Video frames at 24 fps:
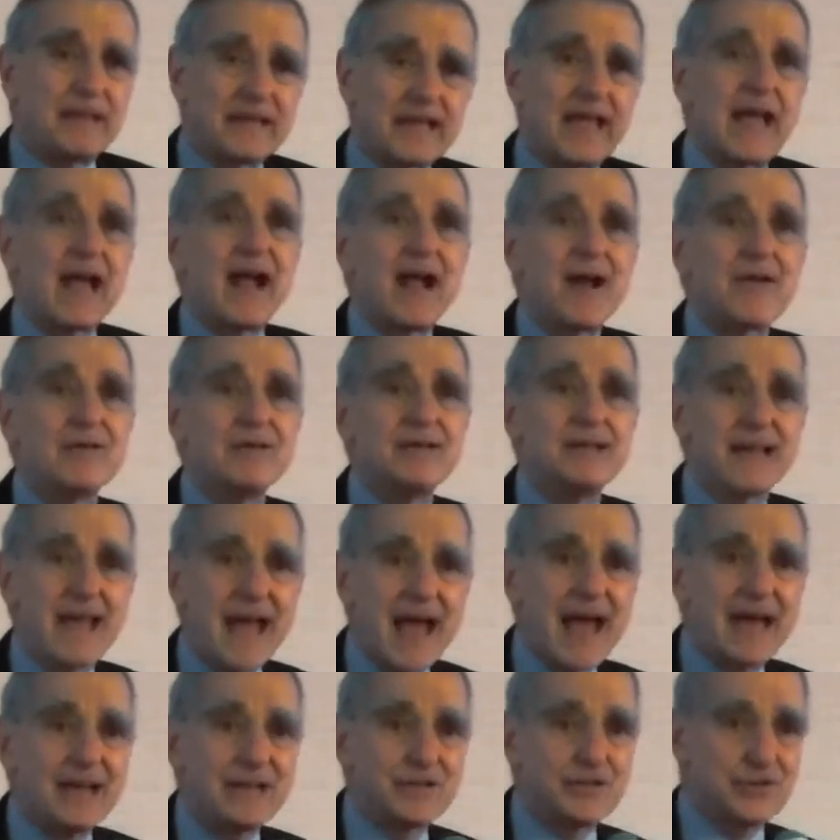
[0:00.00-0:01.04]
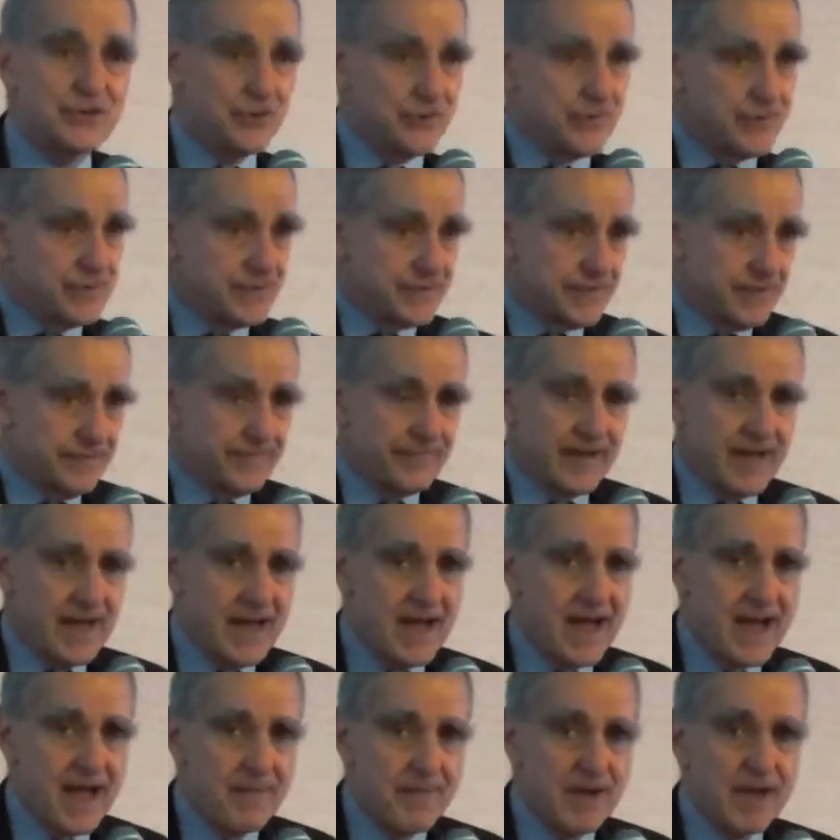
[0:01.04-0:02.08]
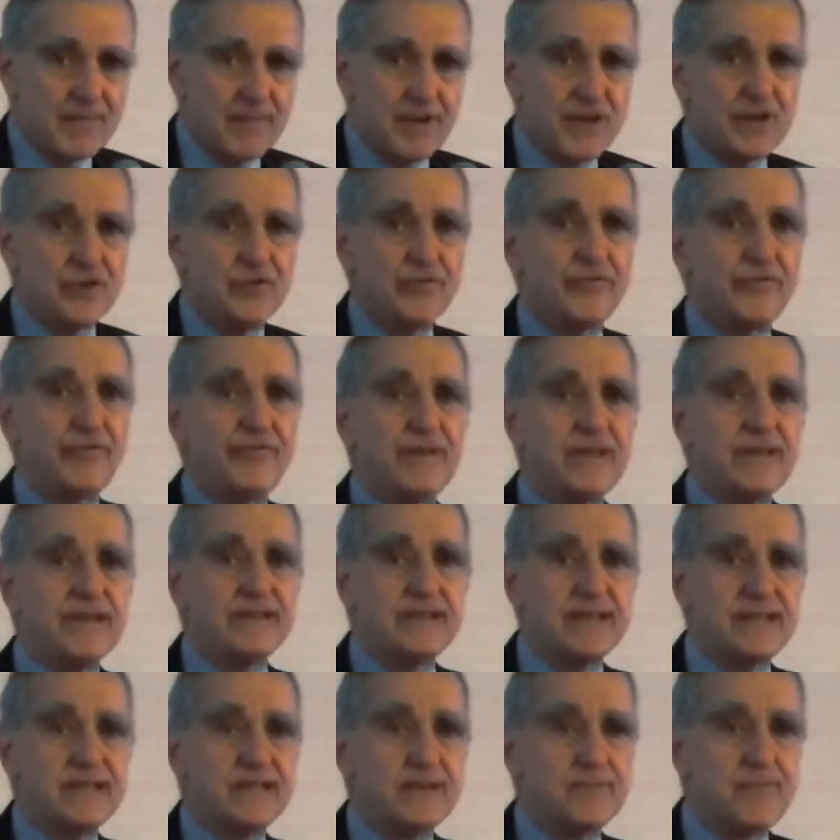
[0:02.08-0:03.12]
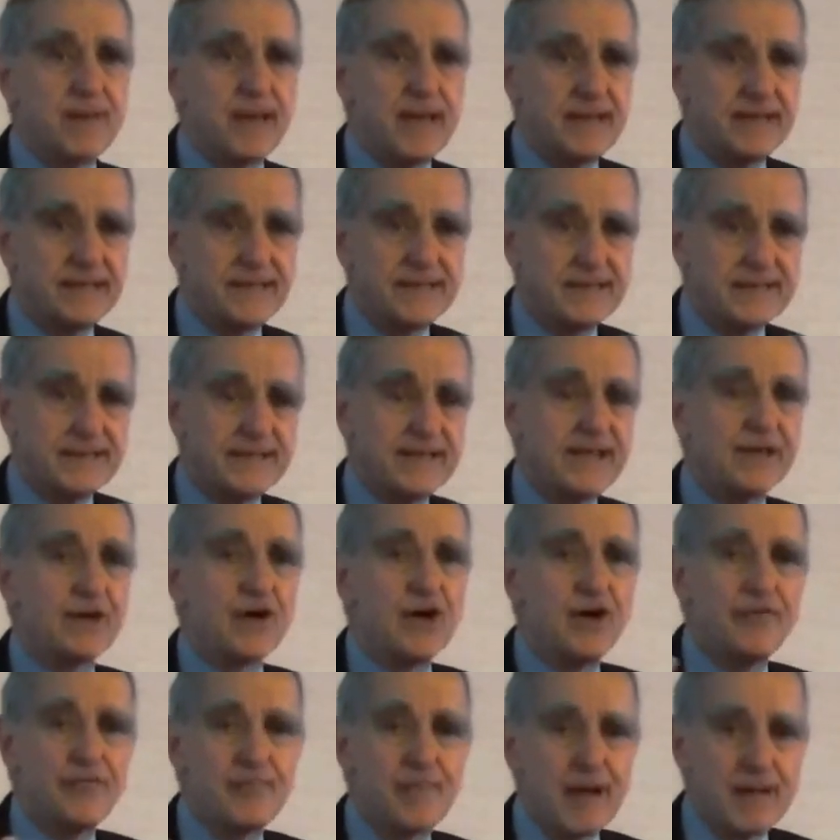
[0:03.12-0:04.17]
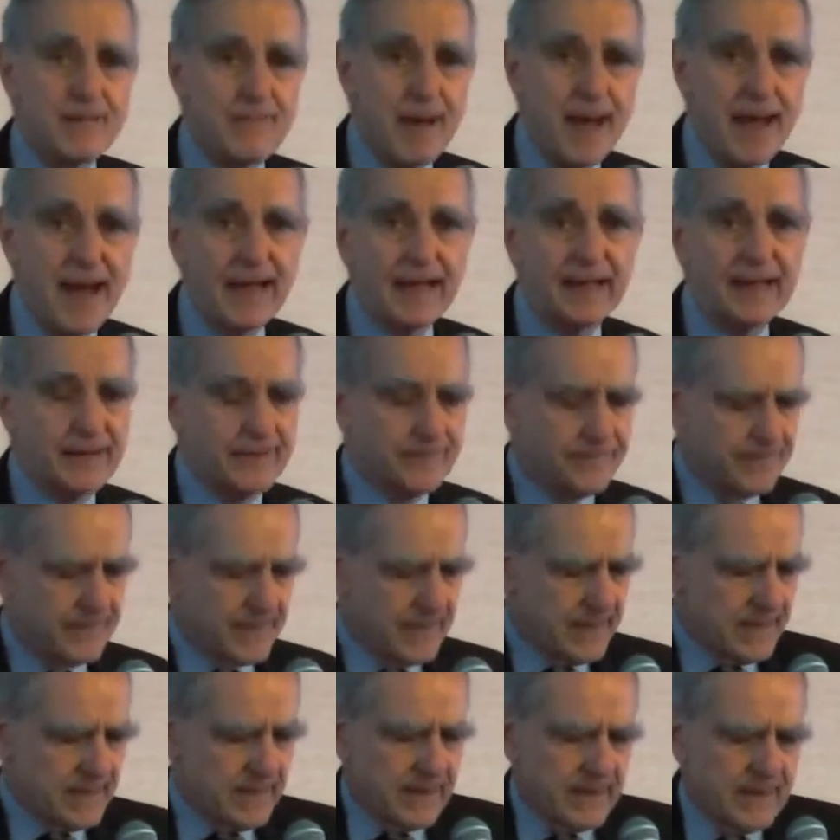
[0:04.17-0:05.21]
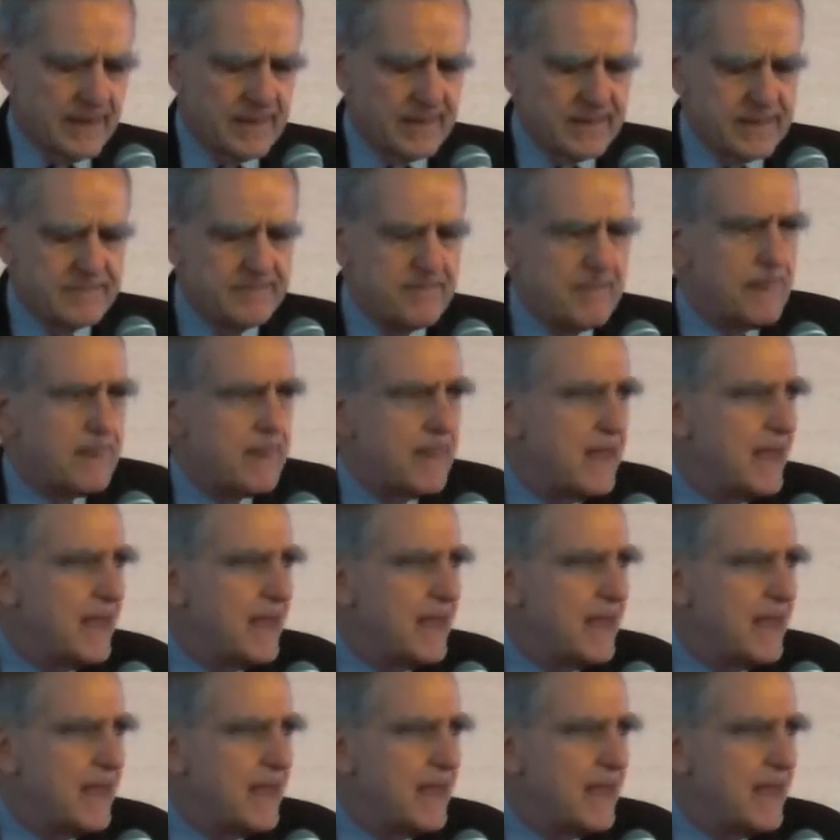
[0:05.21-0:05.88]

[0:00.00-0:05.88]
carried attitudes of, I'm on my own feet, independent, get off my back. I